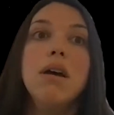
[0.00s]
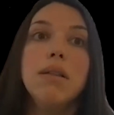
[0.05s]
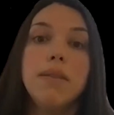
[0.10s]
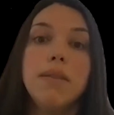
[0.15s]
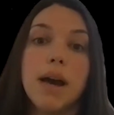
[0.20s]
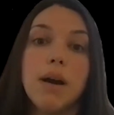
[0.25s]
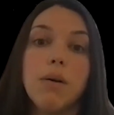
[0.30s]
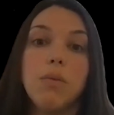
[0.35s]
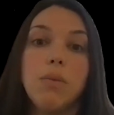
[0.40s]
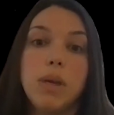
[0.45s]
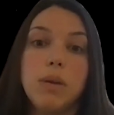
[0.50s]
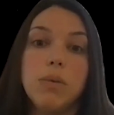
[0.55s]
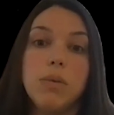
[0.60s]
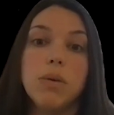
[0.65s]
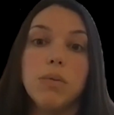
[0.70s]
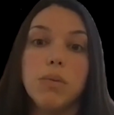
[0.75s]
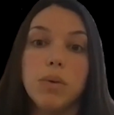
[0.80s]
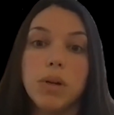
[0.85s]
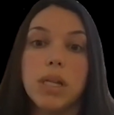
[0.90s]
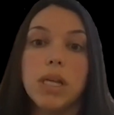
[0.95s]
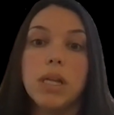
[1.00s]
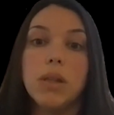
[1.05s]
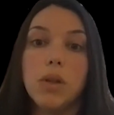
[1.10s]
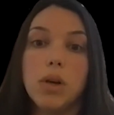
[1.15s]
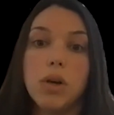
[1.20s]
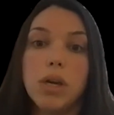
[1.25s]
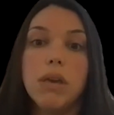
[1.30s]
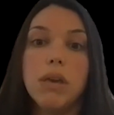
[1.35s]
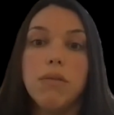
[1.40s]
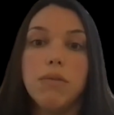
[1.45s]
that we were really
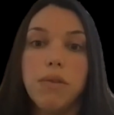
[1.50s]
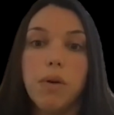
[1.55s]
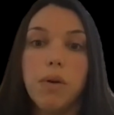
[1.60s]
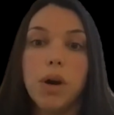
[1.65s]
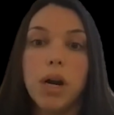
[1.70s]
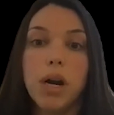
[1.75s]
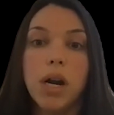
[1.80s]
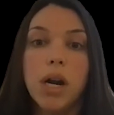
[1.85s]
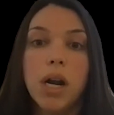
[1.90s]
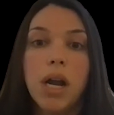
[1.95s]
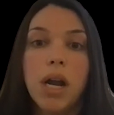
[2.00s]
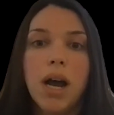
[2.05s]
looking for.